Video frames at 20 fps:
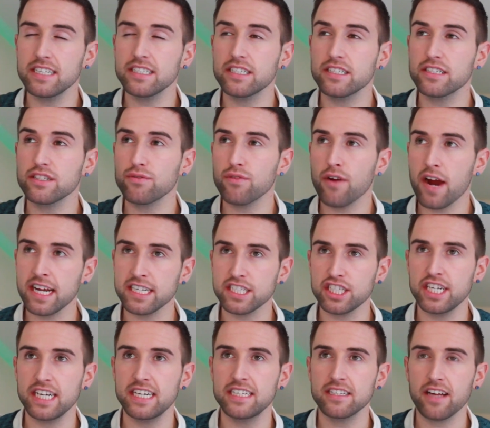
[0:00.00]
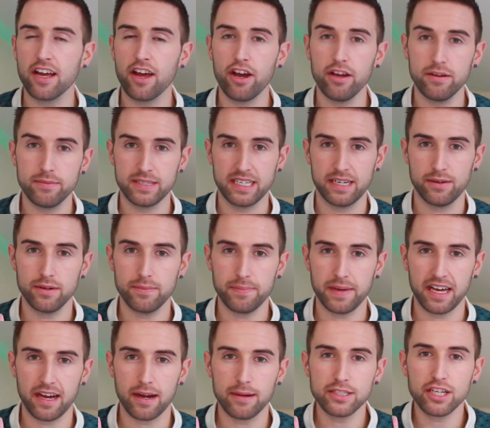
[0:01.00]
as scratchy as I hoped it would
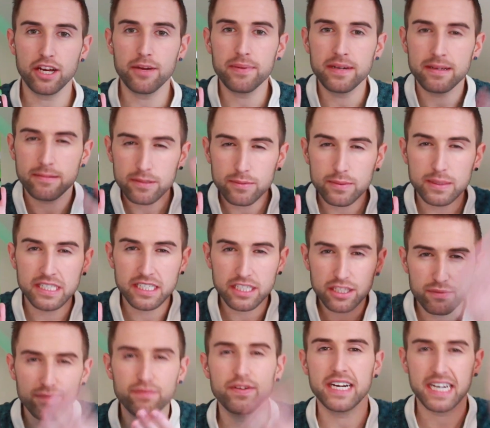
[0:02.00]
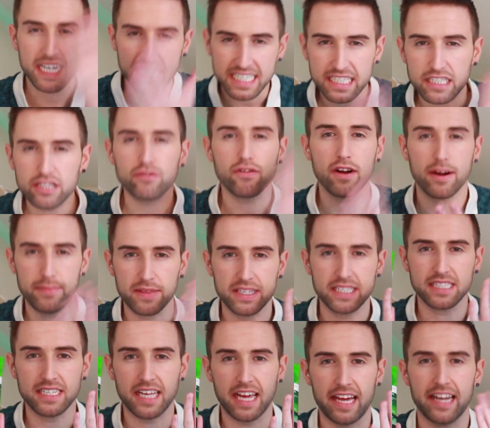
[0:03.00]
be. I was hoping it was to really scrub
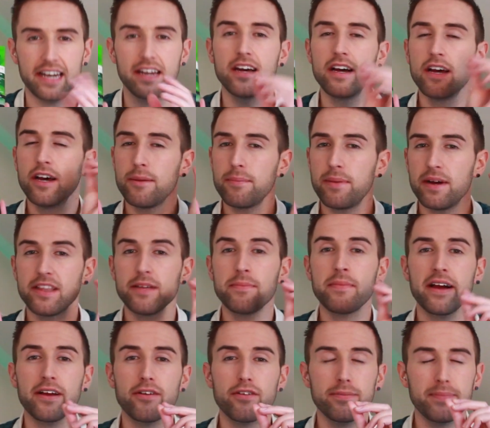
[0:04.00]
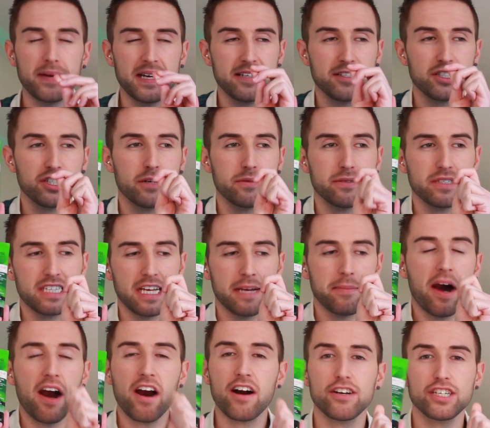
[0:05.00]
the skin, but the microbeads don't
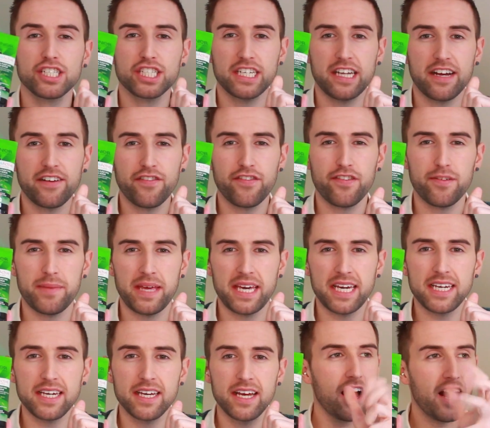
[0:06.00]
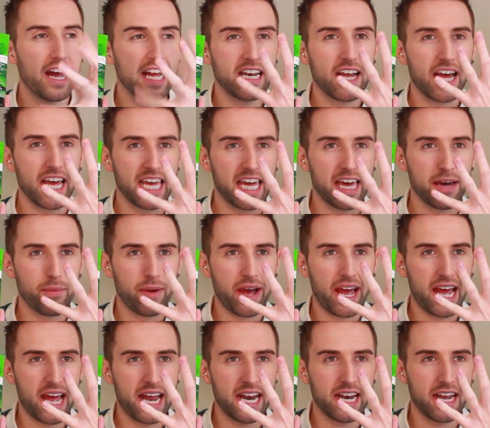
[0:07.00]
seem harsh enough for me. I like it
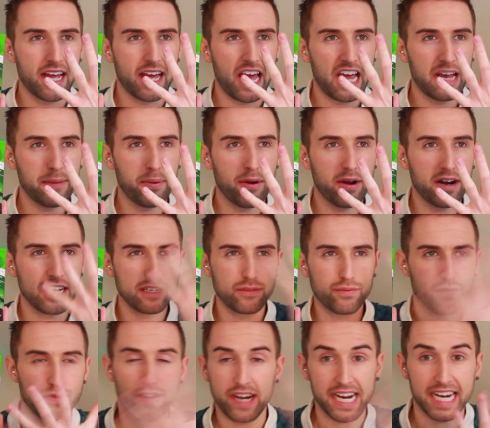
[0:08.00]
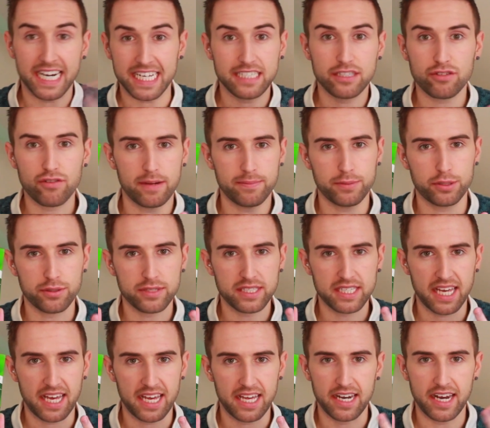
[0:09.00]
when a product really scrubs your
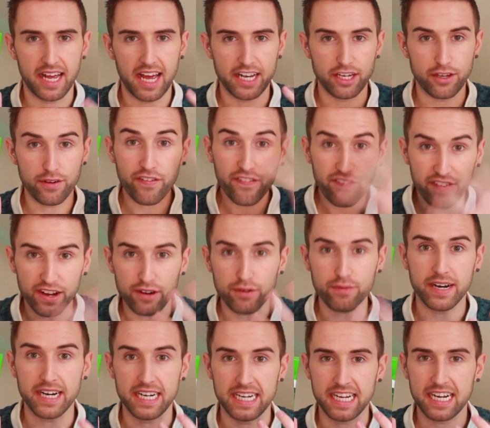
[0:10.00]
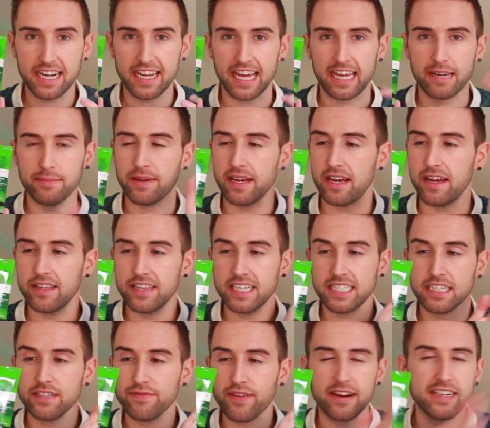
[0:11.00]
skin and you feel really clean, but
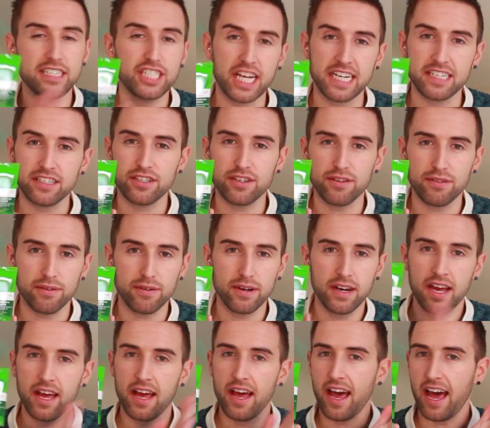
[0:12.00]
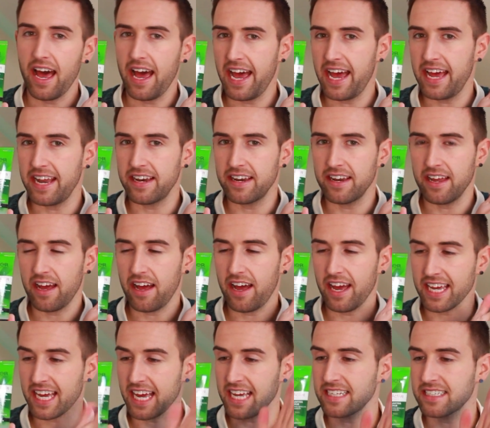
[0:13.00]
this is very gentle, and
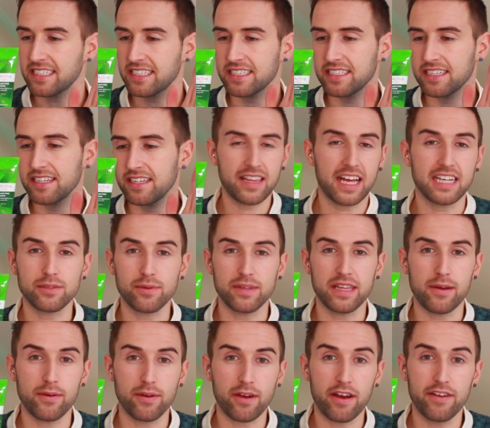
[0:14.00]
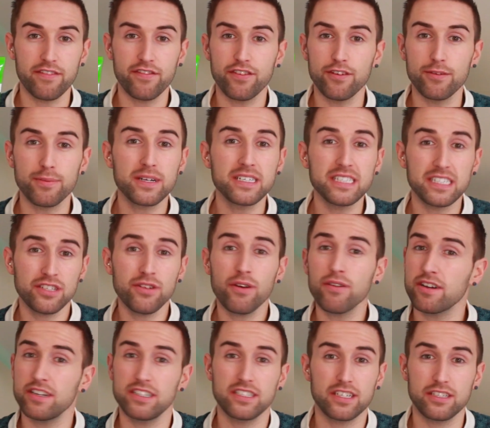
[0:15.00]
I guess that's what they were going for, because it's
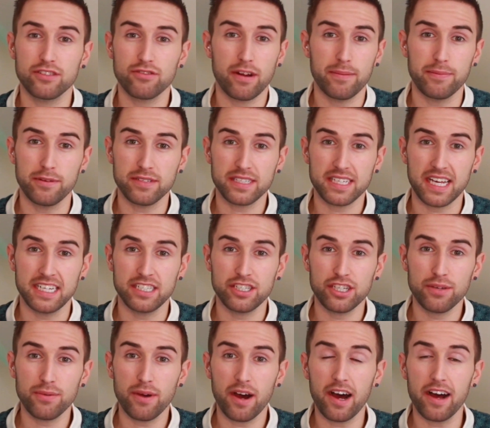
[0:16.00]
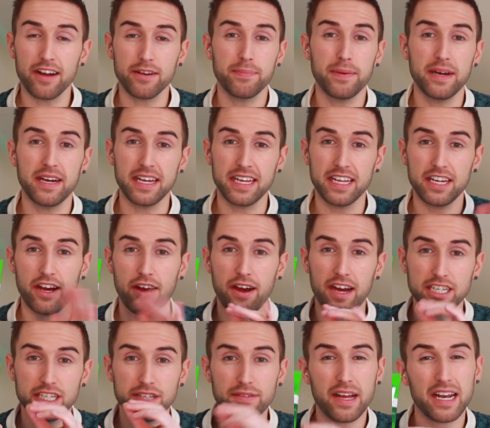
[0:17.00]
not good to scrub your skin too hard, but you know,
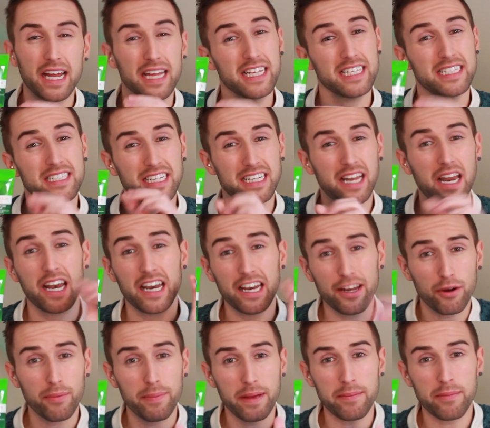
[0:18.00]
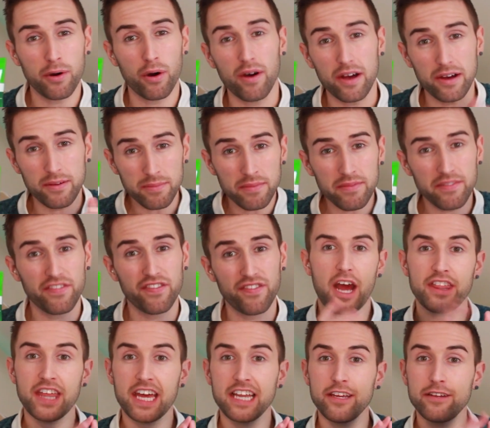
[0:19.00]
I just felt like this needed a little bit more oomph.
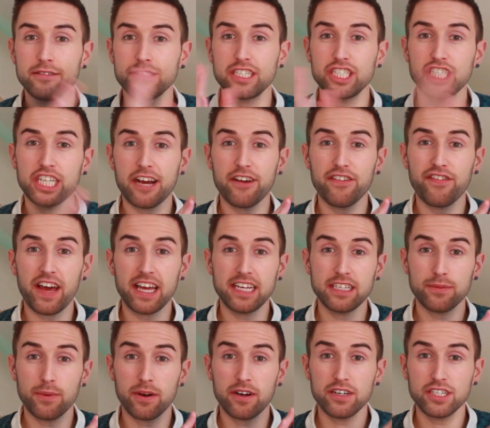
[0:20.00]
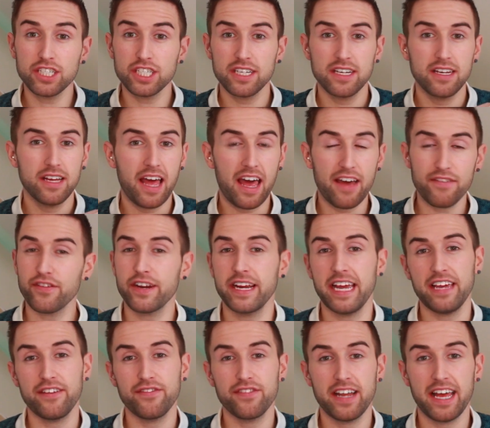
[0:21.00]
I then used the gel face wash
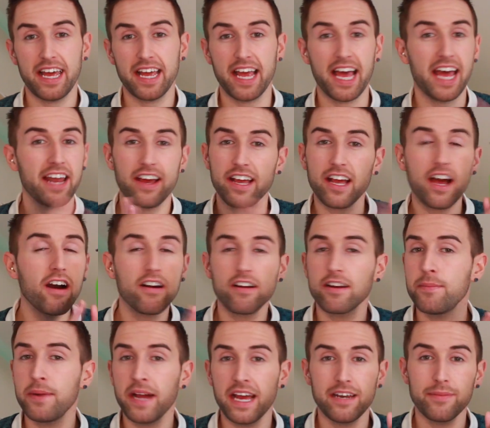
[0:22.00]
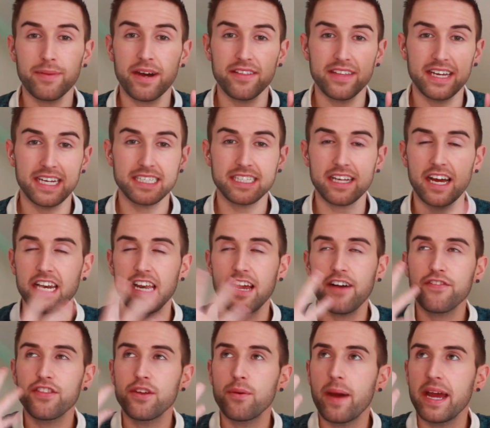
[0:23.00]
every evening, and I can't complain about this. I
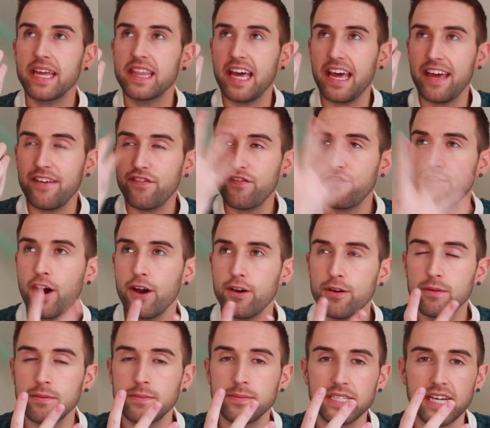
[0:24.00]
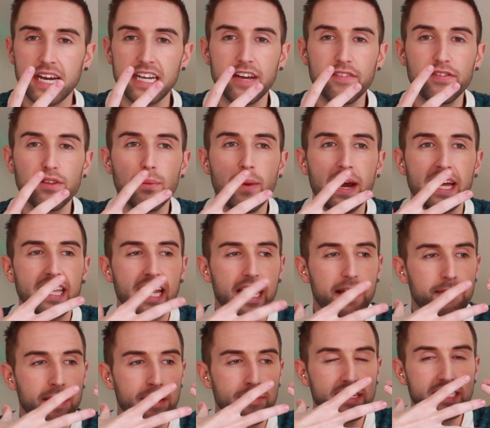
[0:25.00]
love the way that it foamed. I love the way that
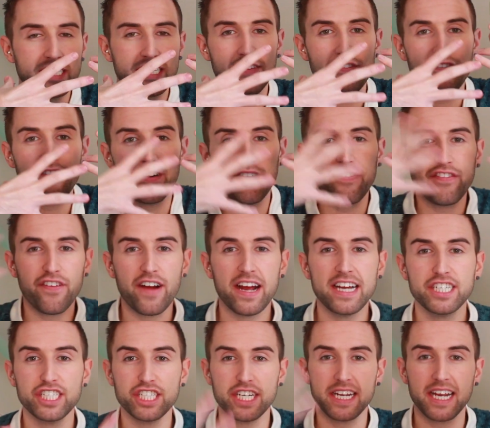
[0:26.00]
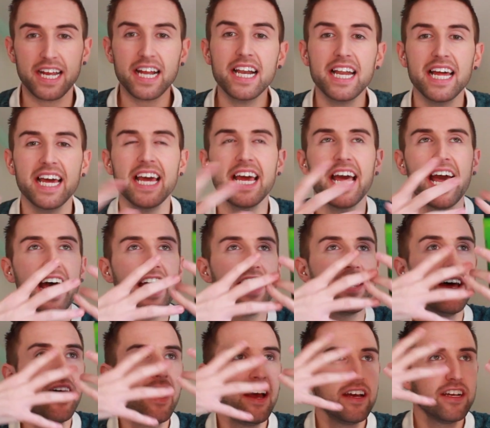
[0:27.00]
it made my skin feel fresh and clear
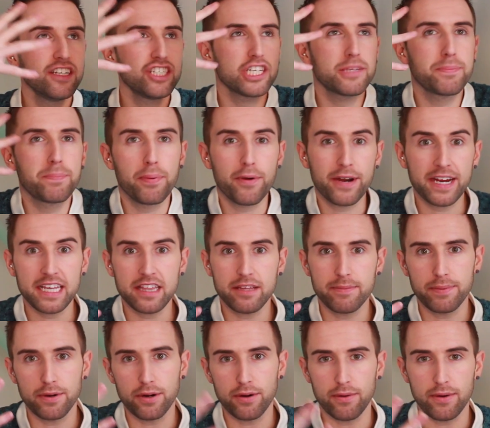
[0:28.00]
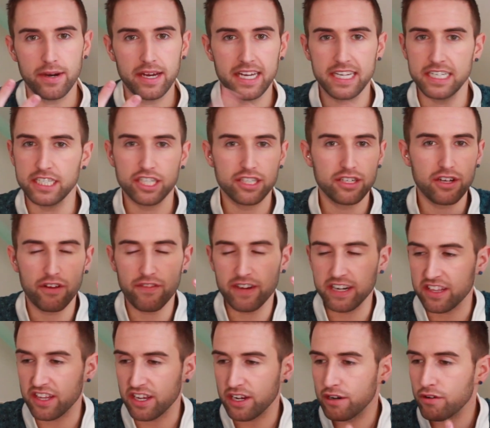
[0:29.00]
and just breathable. It just got
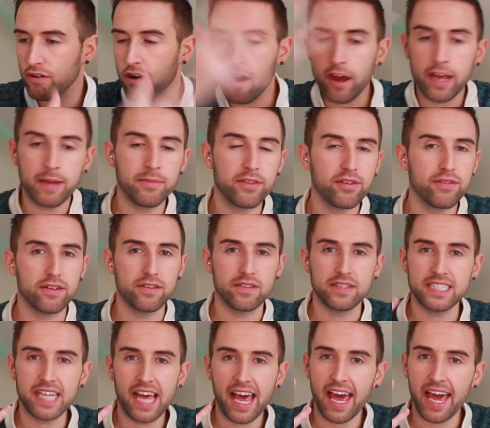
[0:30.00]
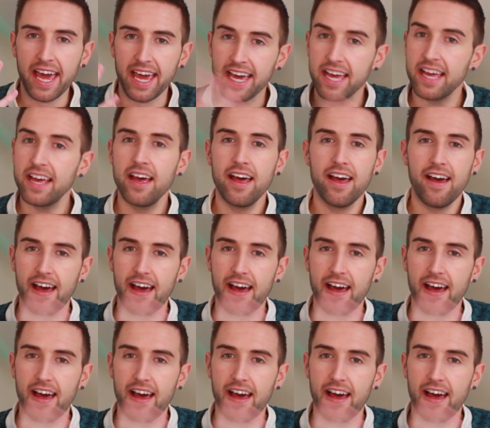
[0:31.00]
rid of the grime through the day.